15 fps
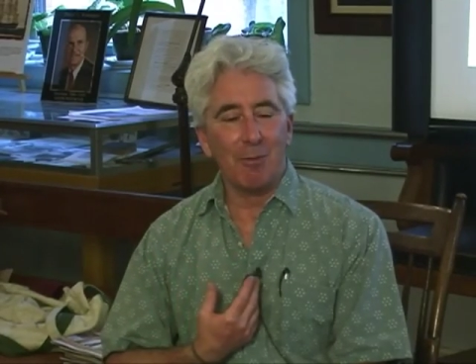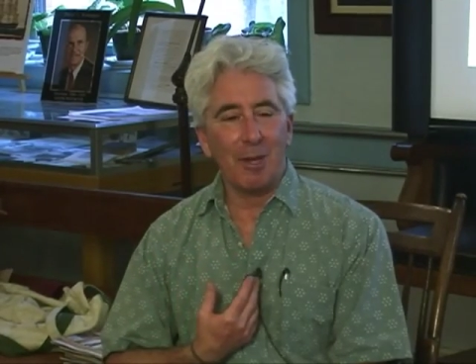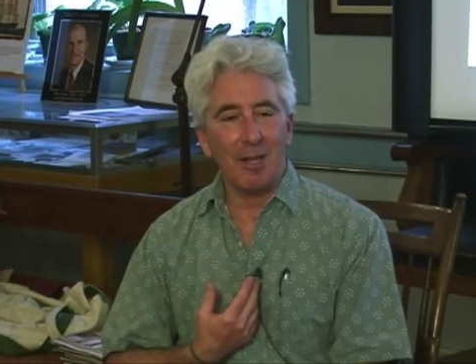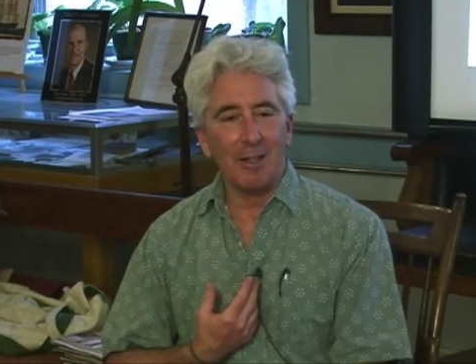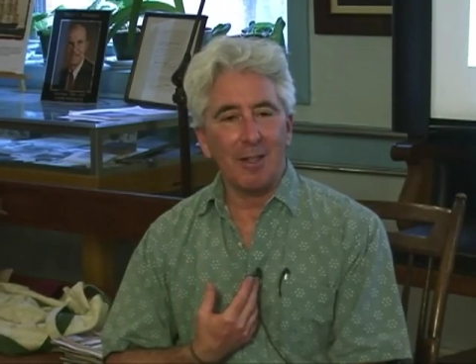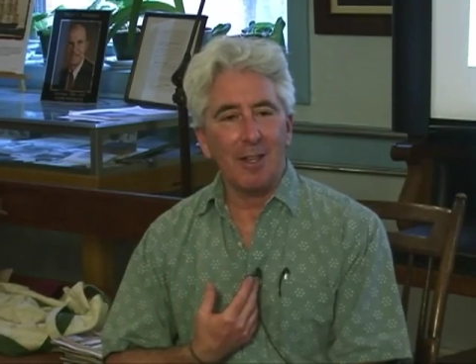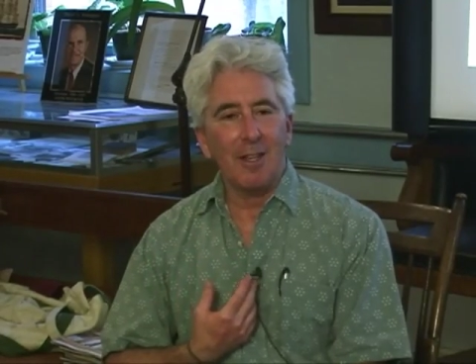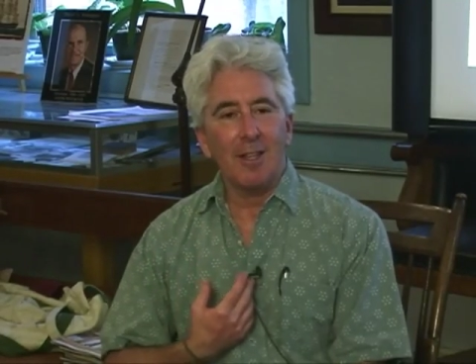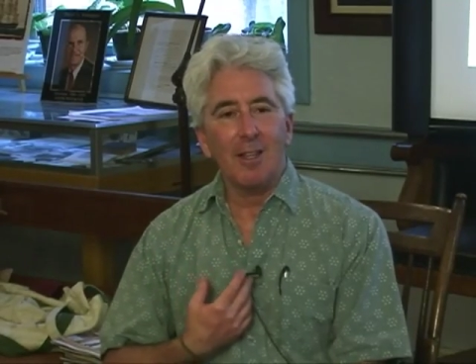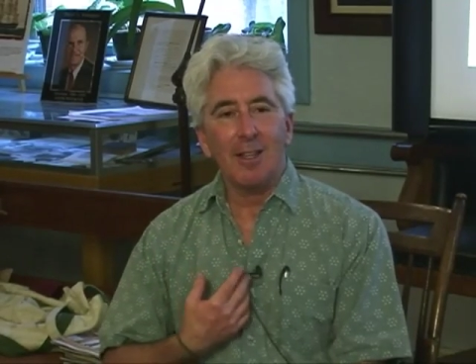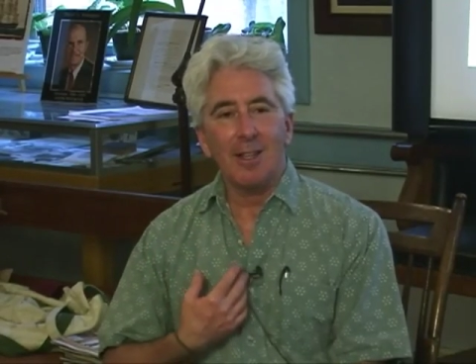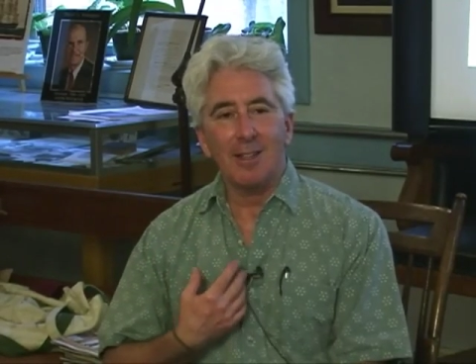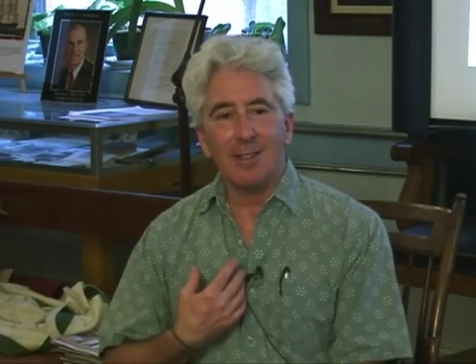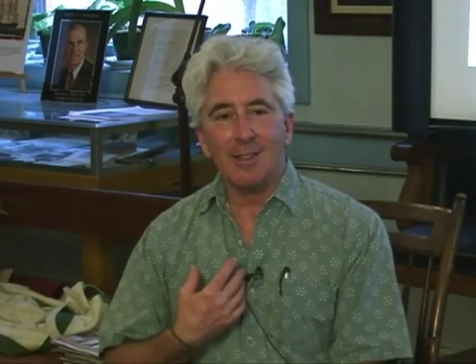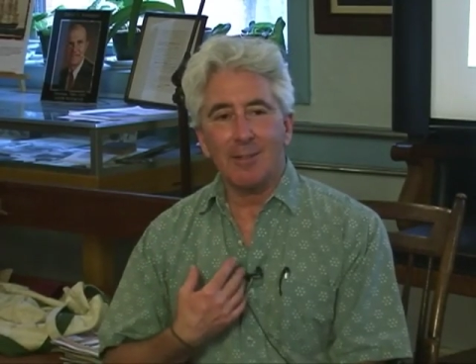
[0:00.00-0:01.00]
But
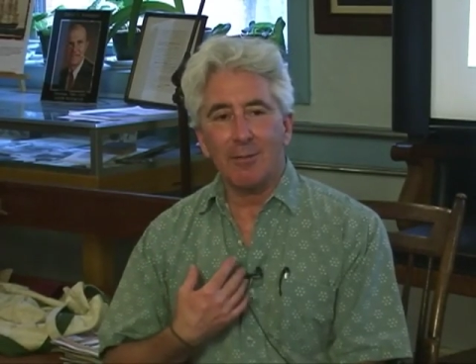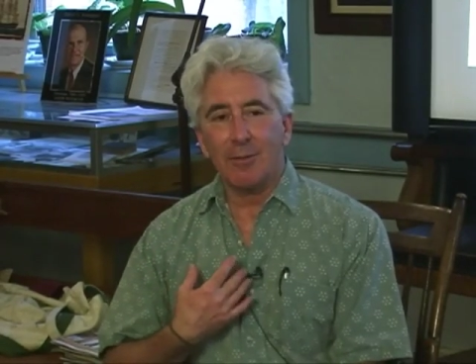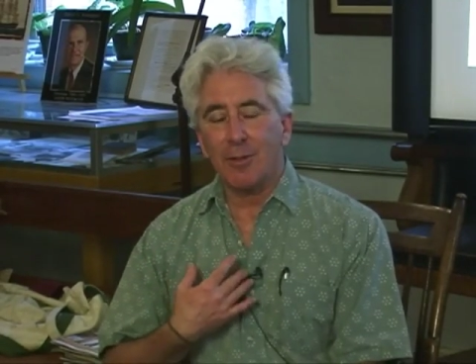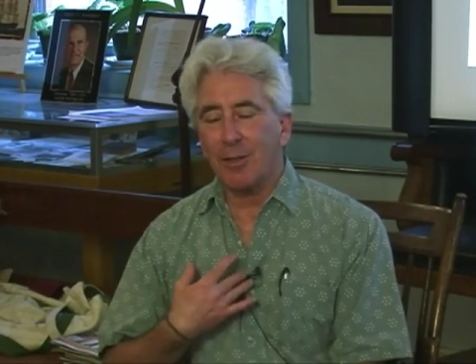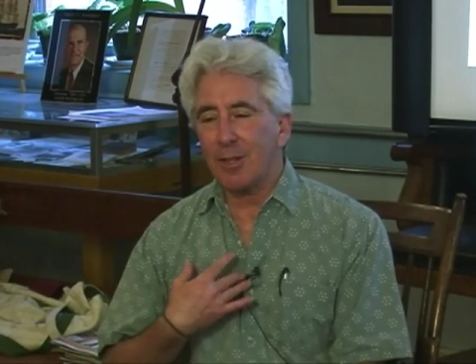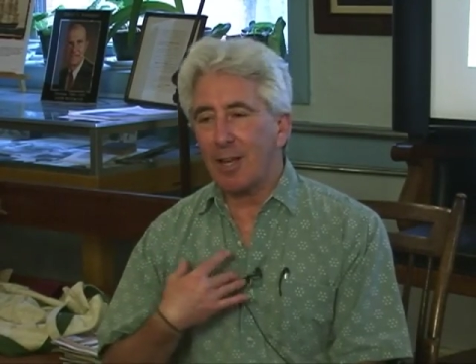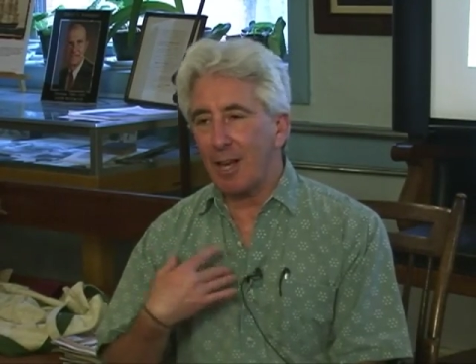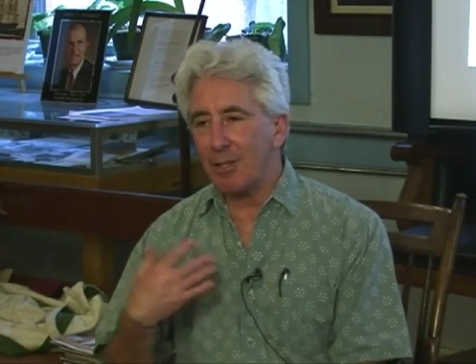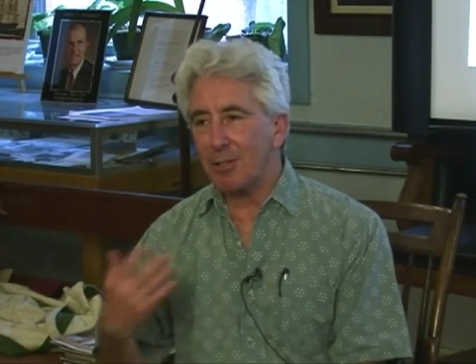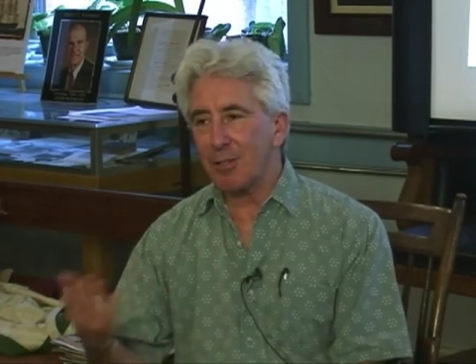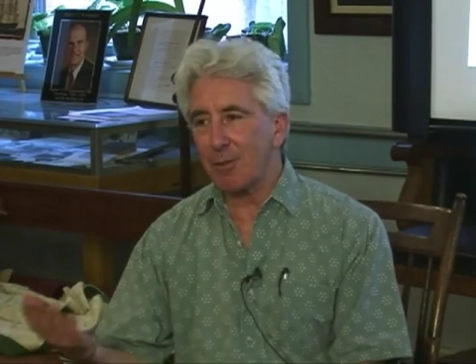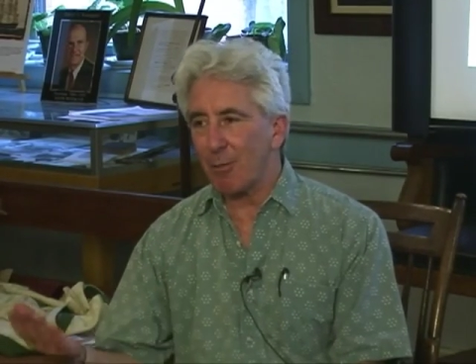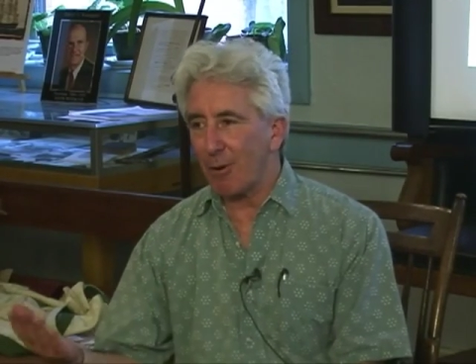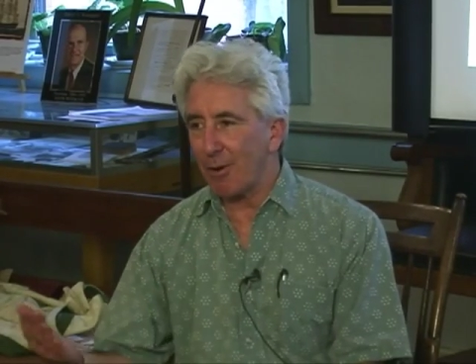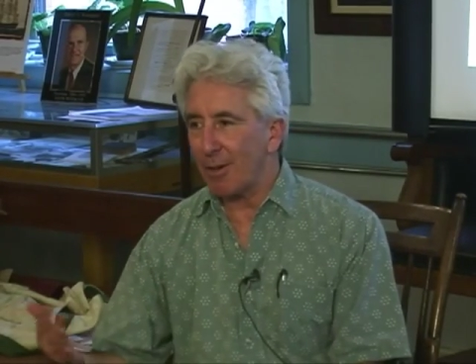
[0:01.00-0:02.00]
it's to the
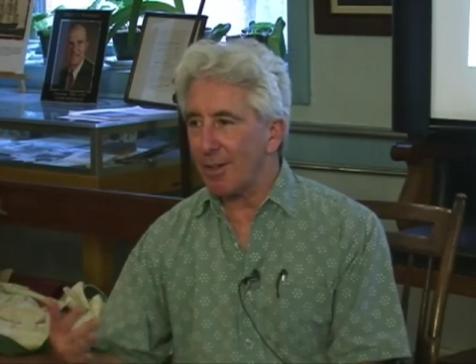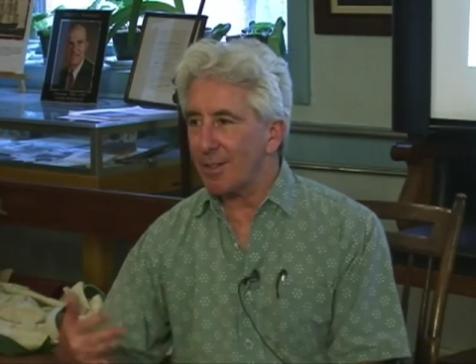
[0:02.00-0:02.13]
customer.